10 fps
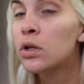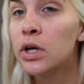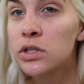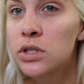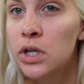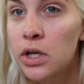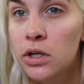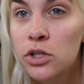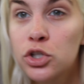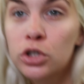That's the
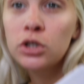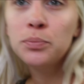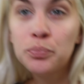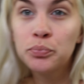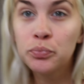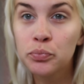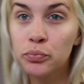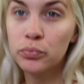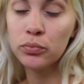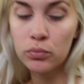initial
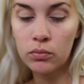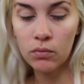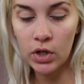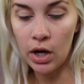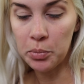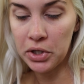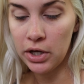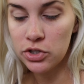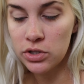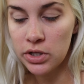
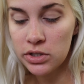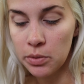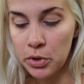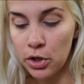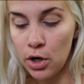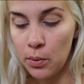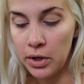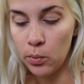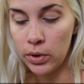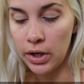application of this. I'm gonna go
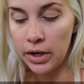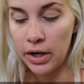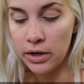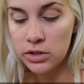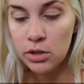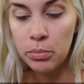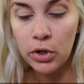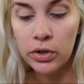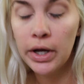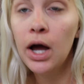in with it again to
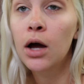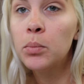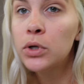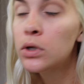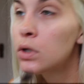build it up.